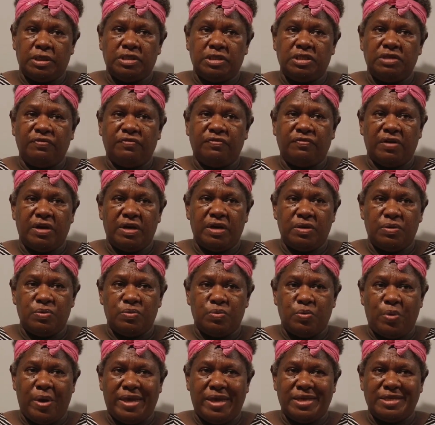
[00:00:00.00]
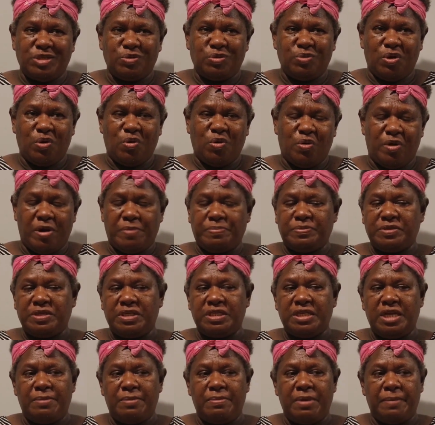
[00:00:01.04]
the different ways where
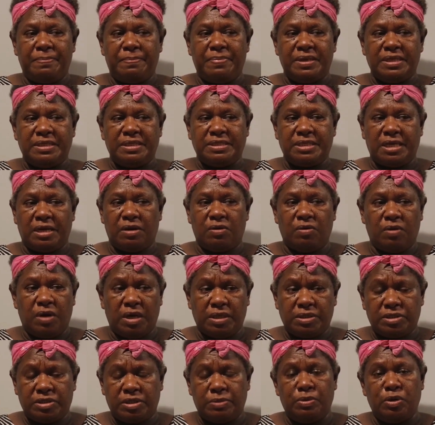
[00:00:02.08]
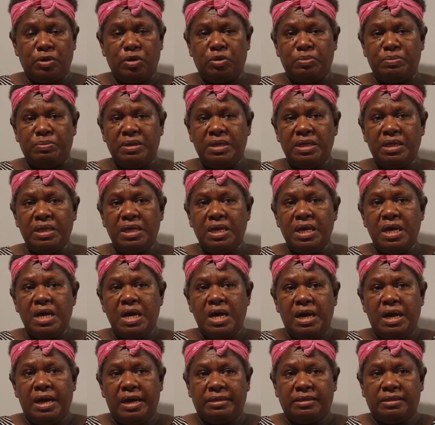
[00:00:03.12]
corruption can happen in Solomon Country, believe me,
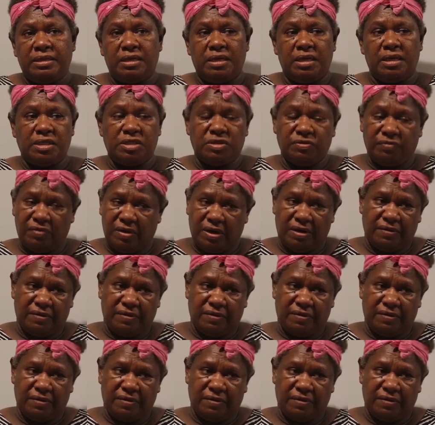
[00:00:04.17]
I think it's